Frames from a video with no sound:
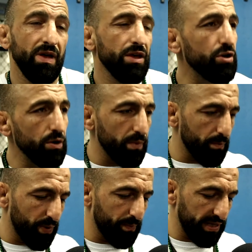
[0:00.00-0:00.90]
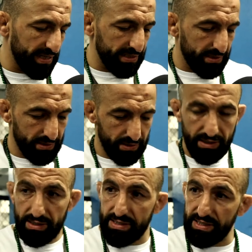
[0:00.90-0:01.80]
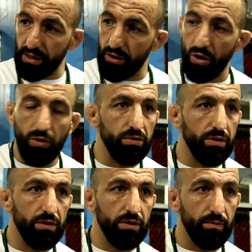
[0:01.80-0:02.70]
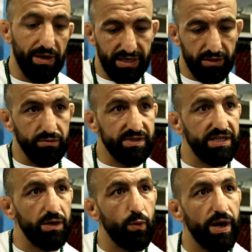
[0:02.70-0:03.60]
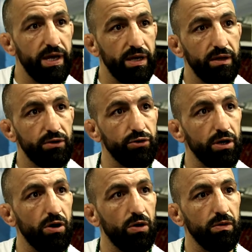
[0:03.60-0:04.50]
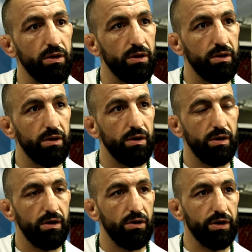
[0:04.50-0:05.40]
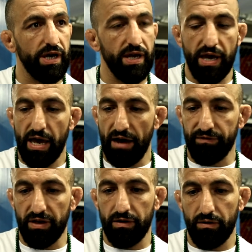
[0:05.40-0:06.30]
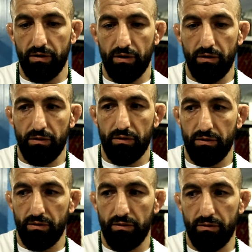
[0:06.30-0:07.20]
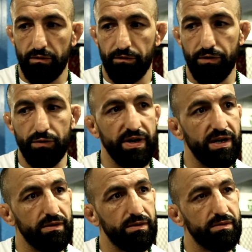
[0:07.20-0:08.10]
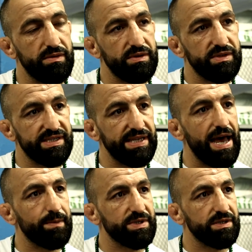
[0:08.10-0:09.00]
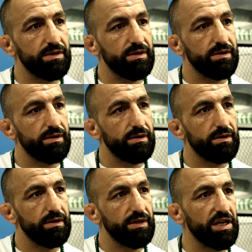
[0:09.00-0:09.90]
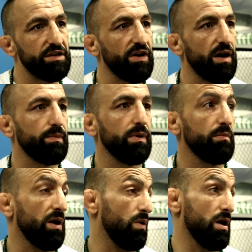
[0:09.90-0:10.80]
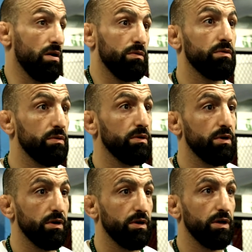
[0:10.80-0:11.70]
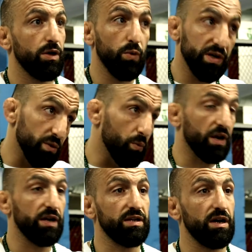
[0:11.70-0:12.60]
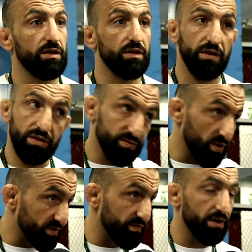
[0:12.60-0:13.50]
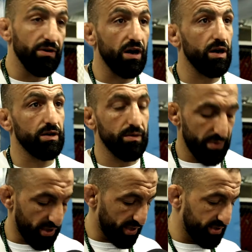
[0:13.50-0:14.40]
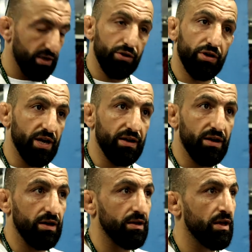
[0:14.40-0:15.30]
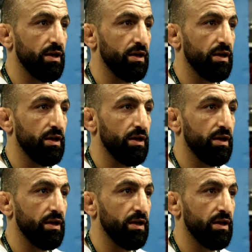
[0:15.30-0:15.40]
you know, people, they see the goal, but they don't see the way to the goal. Okay? After few steps, they give up. But wow, it wasn't what I thought. It was very hard because you can,